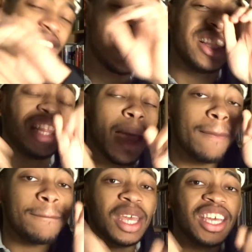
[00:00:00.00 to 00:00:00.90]
And
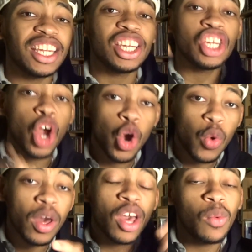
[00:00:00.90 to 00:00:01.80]
let me
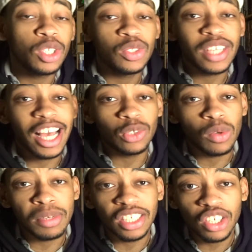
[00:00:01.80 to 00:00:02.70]
know what you guys
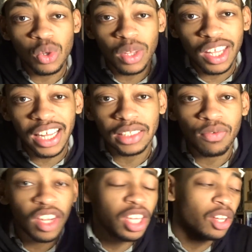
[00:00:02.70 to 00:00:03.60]
want me to do in the next
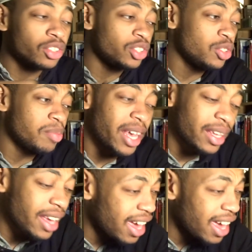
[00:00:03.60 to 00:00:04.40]
video too, man.